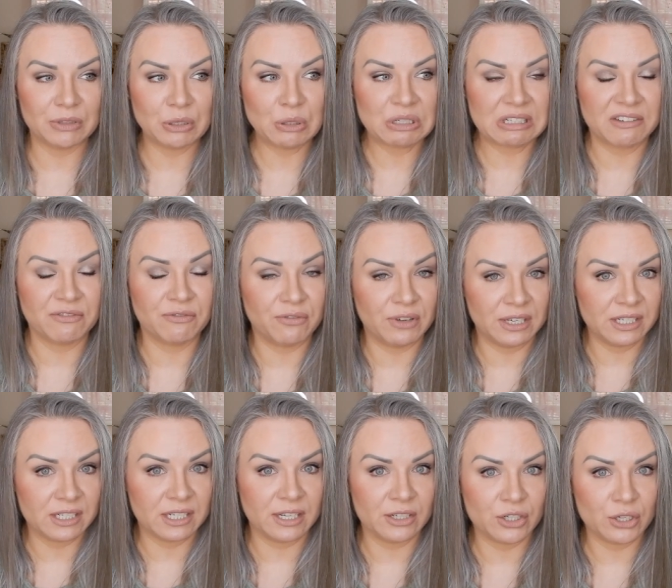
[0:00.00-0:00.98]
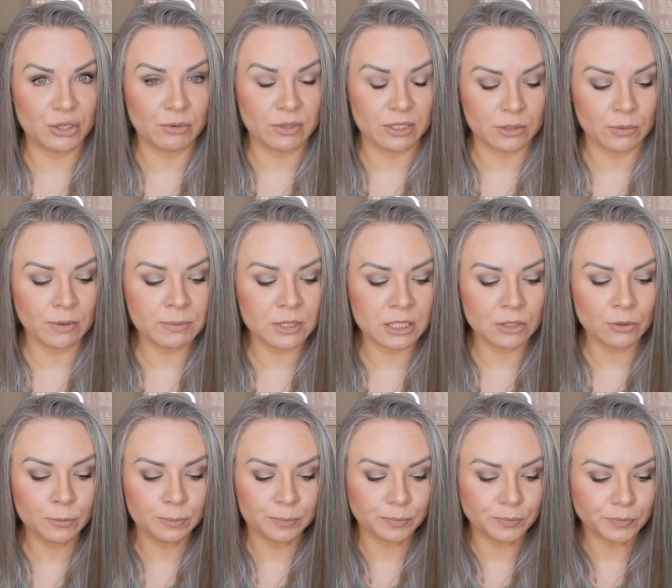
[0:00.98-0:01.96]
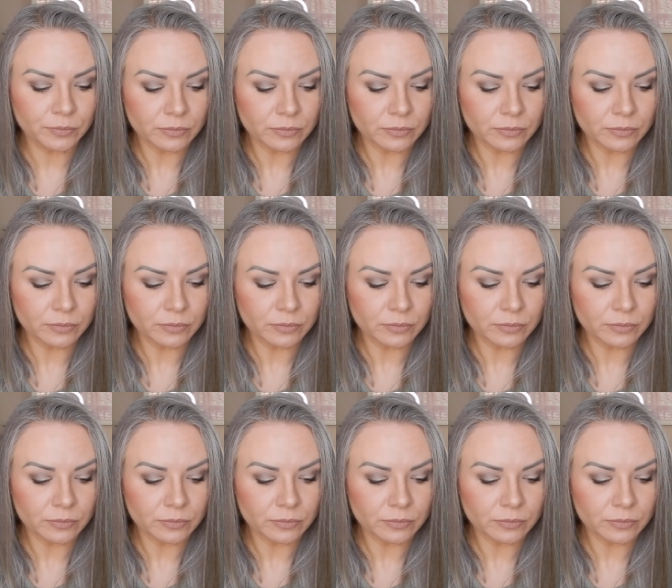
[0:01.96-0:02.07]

usually fit into the swimsuit.